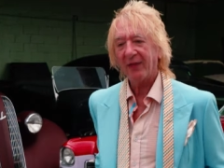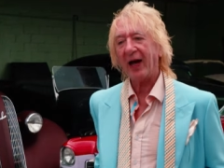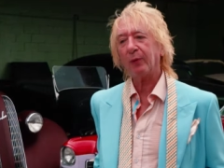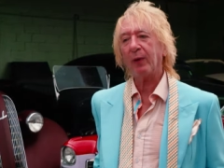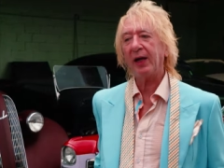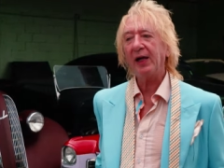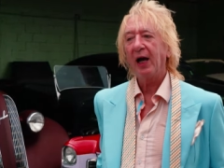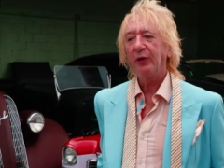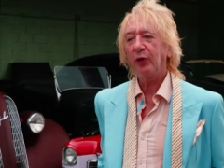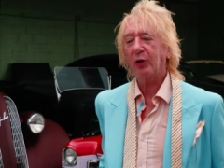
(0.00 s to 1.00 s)
That way,
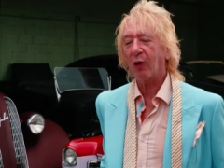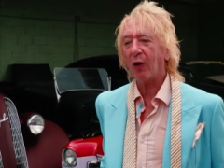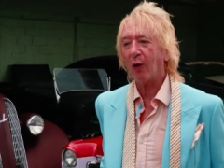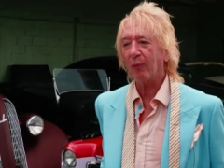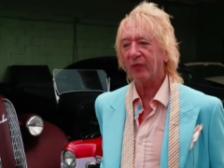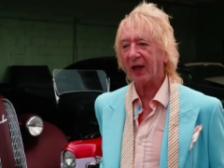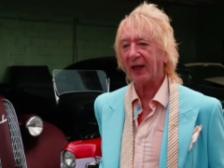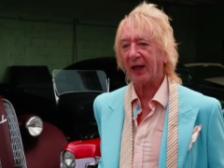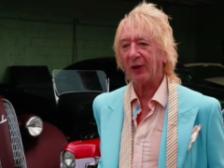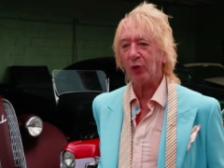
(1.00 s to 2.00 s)
you go home
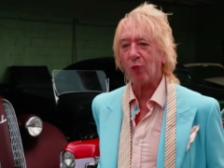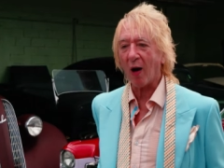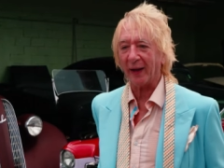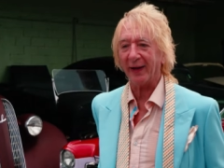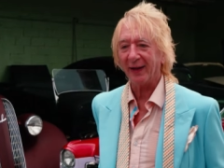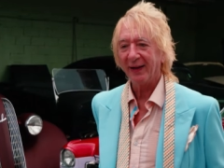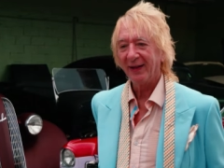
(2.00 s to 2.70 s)
thinking you won.